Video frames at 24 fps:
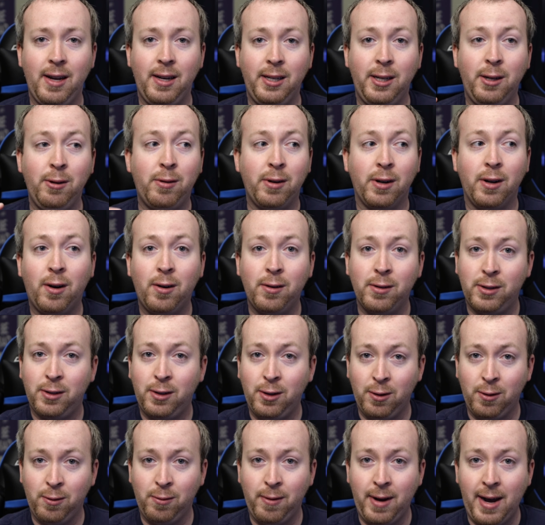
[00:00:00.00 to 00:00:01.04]
you can
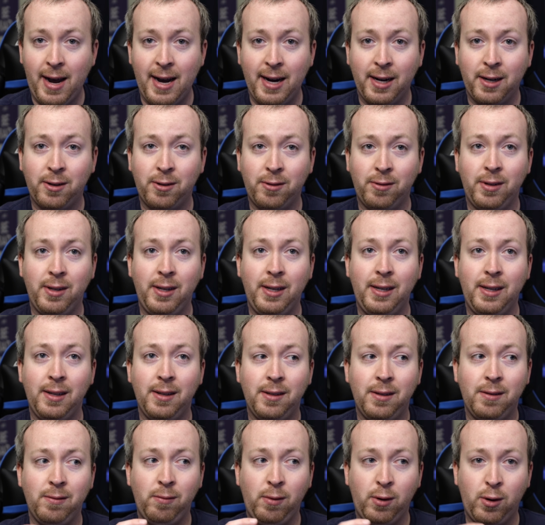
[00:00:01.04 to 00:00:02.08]
also actually
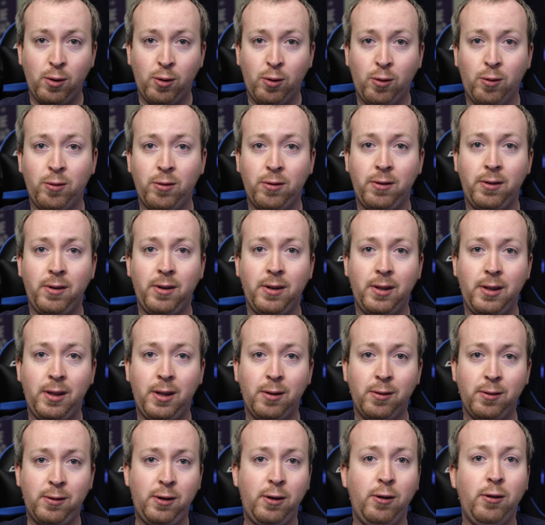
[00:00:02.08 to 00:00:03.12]
record
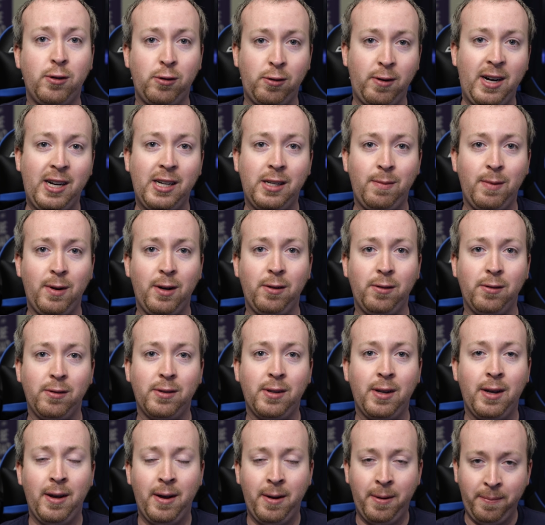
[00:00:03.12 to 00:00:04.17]
those two
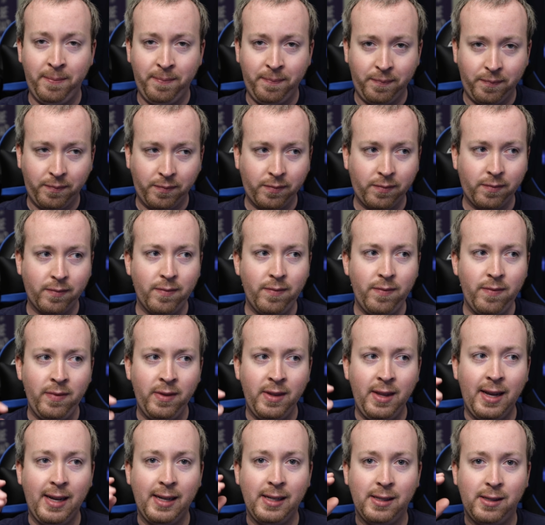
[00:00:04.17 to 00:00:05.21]
transmitters
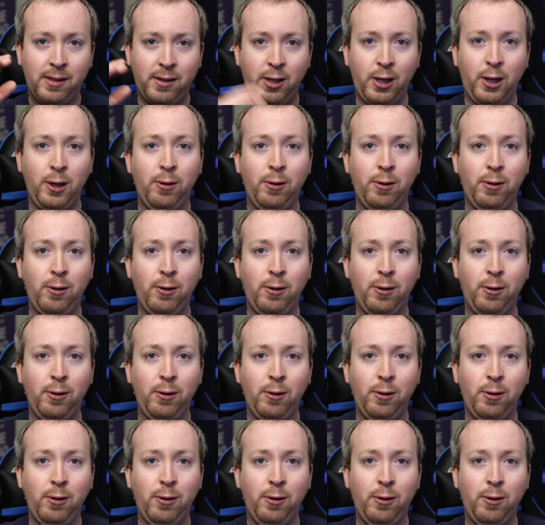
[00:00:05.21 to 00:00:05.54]
as two